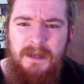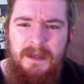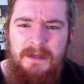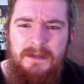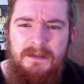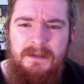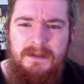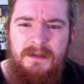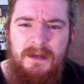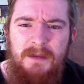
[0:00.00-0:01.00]
And
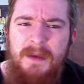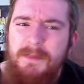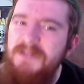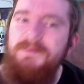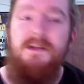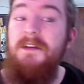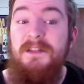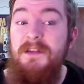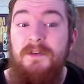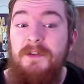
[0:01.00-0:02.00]
maybe it's because I
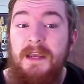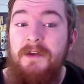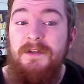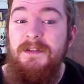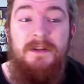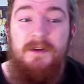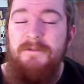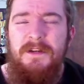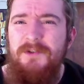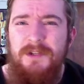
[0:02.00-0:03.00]
don't know the characters, I don't have
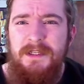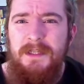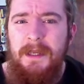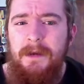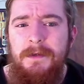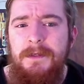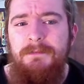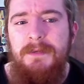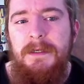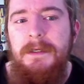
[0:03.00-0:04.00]
any interest in the characters,
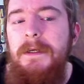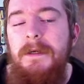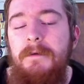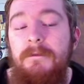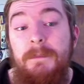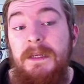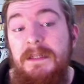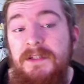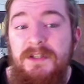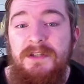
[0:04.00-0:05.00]
but for me
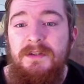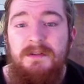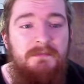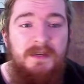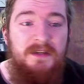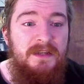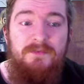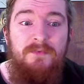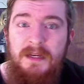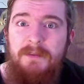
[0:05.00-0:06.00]
it is
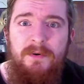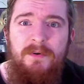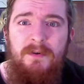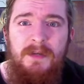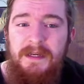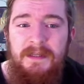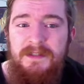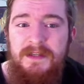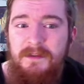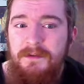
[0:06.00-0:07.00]
really poor. Like, there's
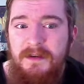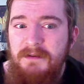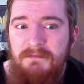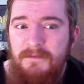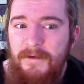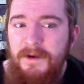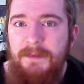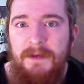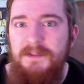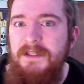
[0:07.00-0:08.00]
nothing fun
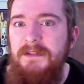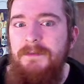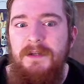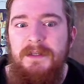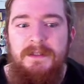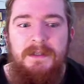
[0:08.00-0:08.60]
about it, to be honest.